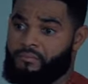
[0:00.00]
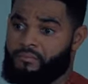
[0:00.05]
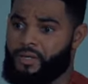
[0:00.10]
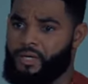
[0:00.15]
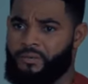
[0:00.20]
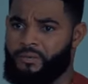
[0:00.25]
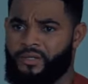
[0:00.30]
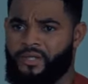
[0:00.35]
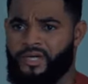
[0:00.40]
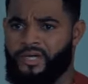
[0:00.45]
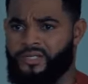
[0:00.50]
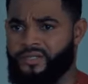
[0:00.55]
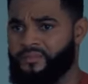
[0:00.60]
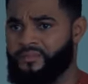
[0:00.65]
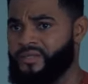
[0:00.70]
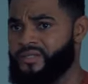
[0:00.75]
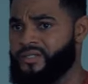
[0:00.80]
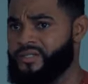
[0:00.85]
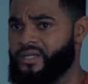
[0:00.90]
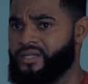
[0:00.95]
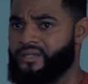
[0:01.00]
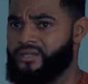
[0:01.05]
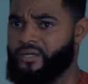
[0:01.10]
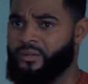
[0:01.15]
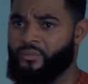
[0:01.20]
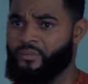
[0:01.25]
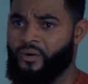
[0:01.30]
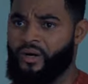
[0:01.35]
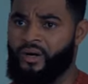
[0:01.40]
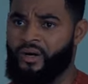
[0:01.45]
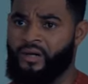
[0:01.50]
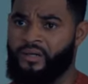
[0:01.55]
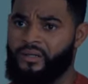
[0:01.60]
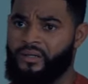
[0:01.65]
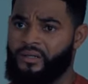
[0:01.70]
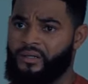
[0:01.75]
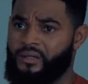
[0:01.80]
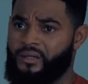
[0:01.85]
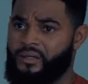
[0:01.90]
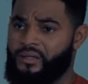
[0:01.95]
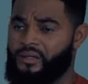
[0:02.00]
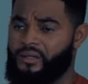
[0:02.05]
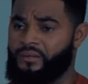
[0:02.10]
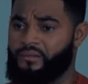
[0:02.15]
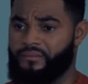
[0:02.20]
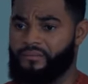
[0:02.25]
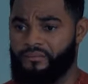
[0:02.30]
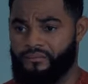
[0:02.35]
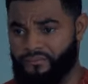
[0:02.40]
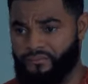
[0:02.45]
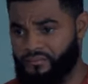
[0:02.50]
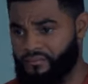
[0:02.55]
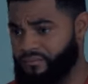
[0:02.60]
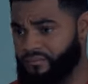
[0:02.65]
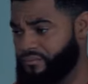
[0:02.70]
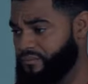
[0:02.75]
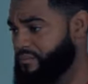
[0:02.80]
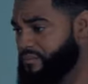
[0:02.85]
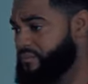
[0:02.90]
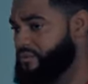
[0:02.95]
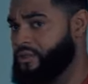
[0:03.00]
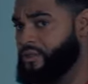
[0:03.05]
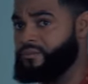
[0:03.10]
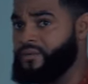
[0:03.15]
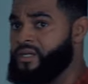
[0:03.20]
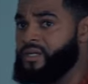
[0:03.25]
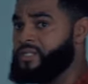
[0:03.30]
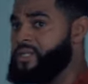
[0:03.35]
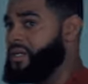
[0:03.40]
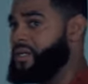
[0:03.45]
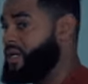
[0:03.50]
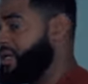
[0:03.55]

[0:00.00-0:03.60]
Maybe there's a mistake somewhere. Some days